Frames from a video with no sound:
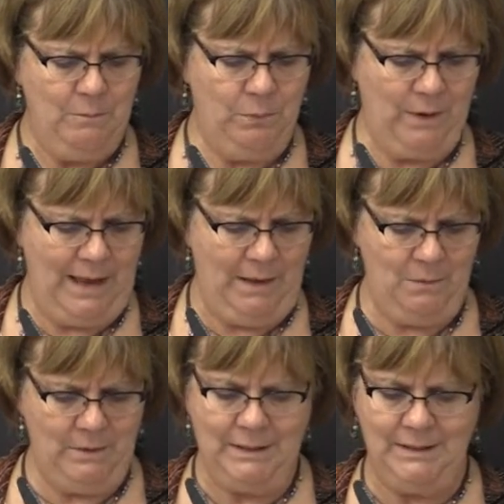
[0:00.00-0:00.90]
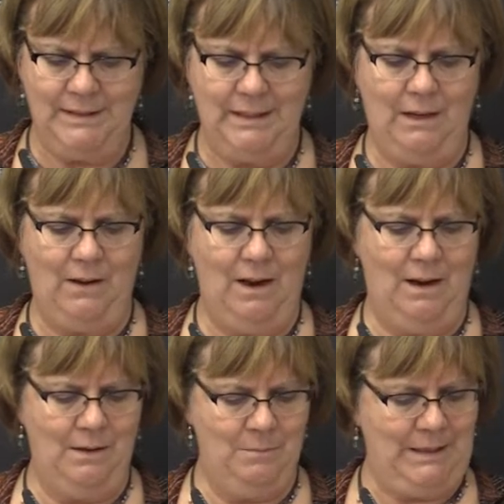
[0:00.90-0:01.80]
Brown consider
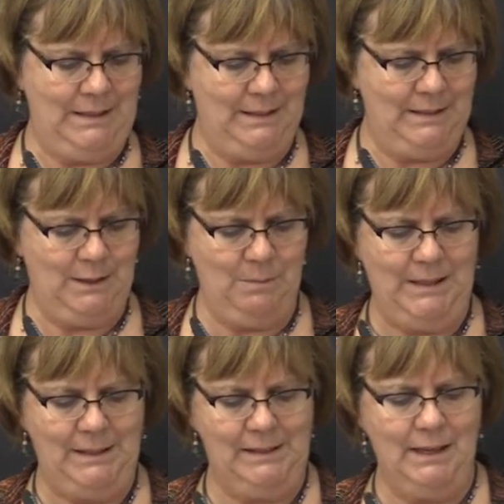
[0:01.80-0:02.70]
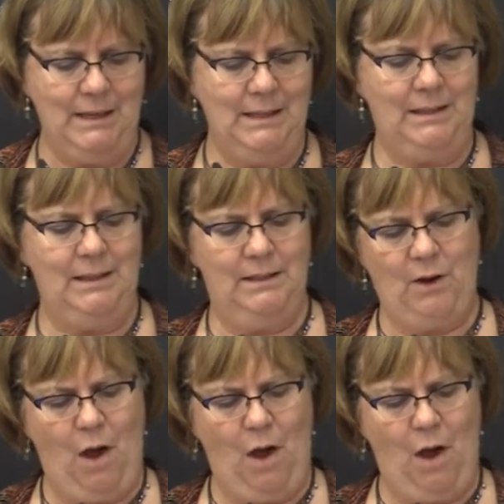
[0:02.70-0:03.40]
art pieces to be studies as